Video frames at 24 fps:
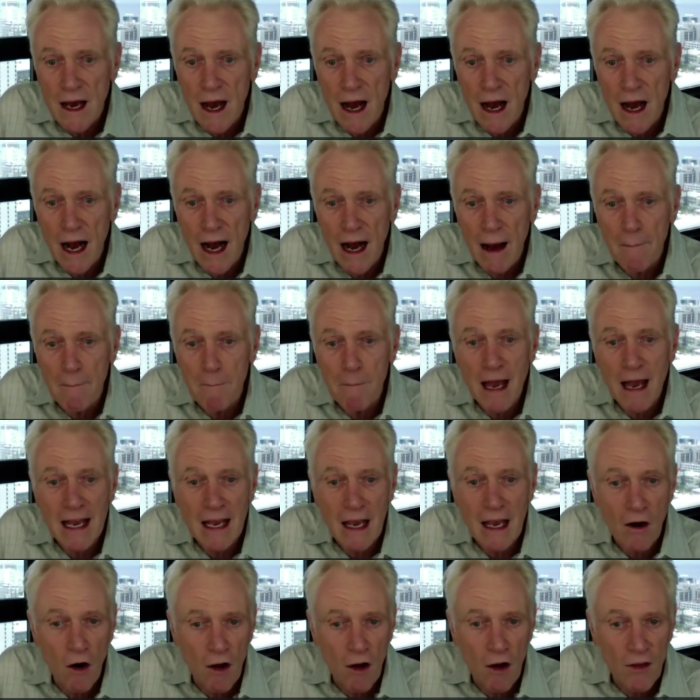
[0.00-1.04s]
uh,
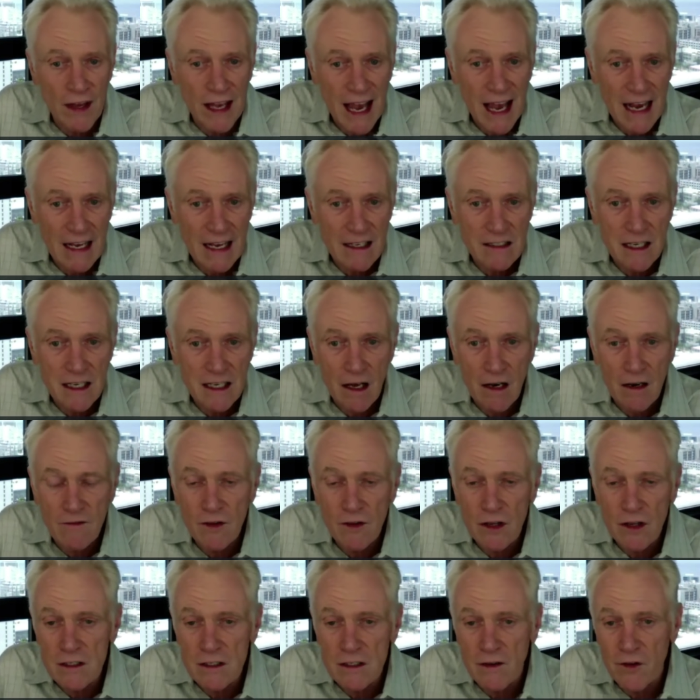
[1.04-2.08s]
making all the gains out of
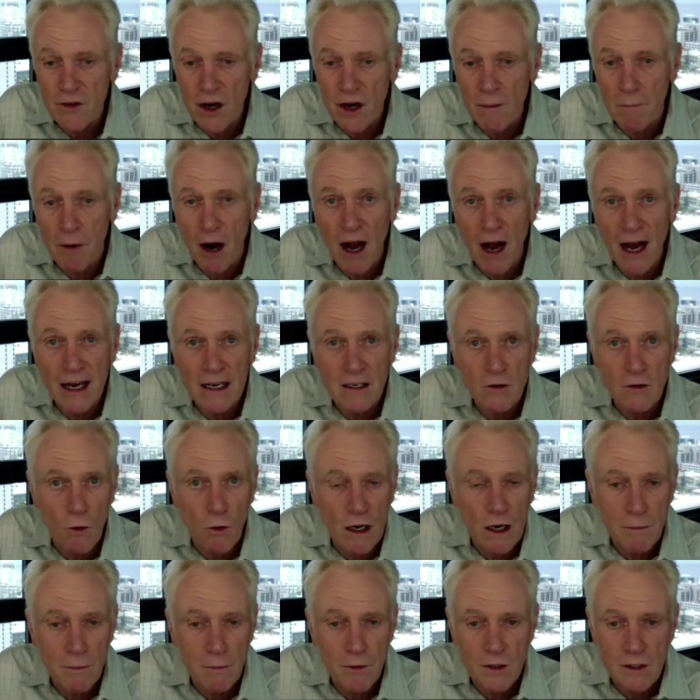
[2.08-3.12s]
this. If they're buying
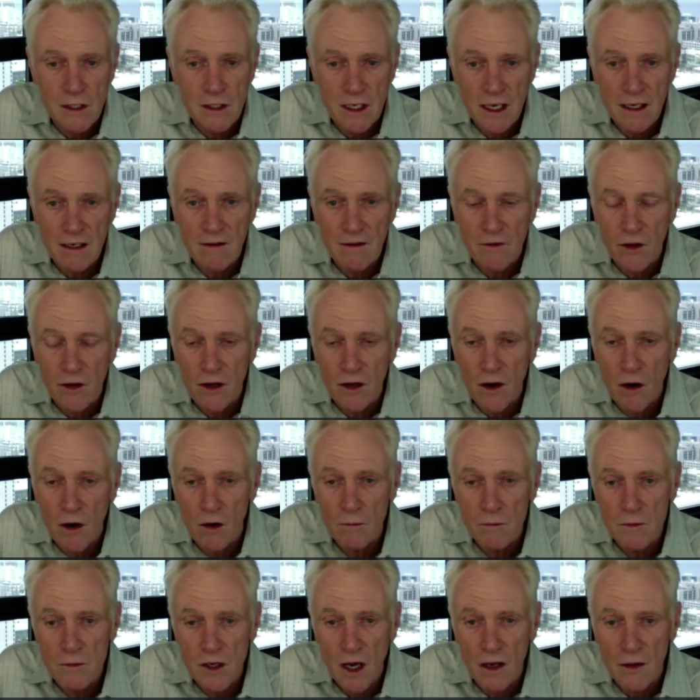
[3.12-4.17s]
20% of the
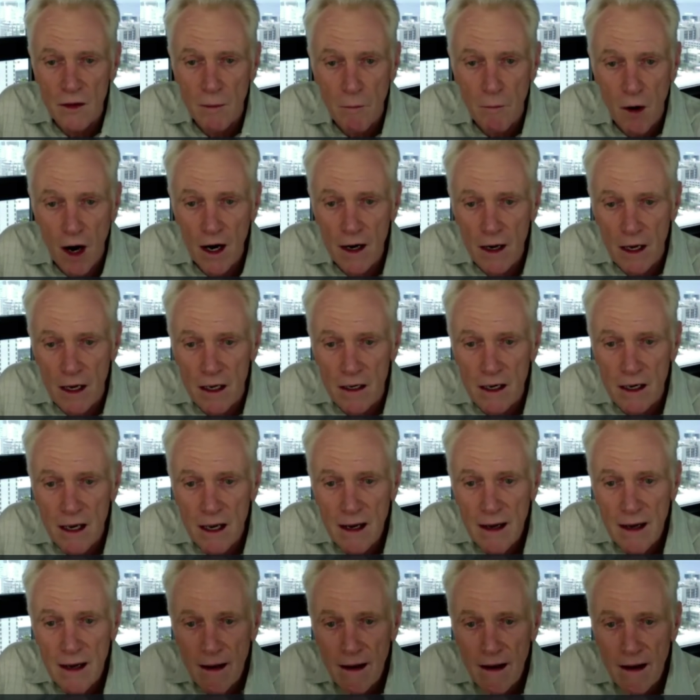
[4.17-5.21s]
homes on the market,
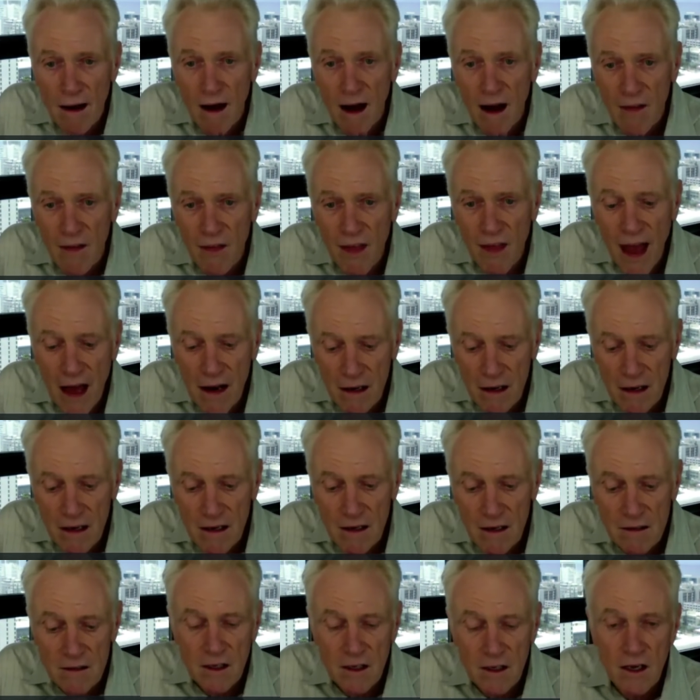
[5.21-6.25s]
uh, that
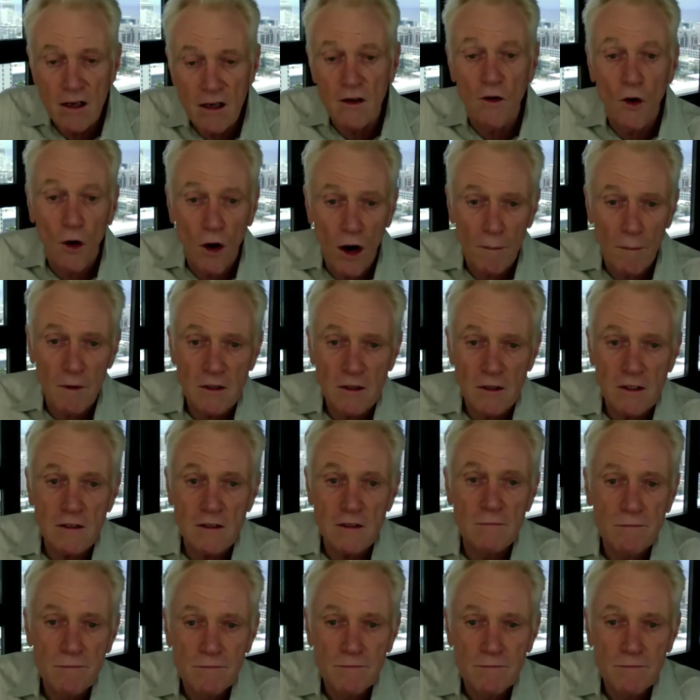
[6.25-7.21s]
is enormous.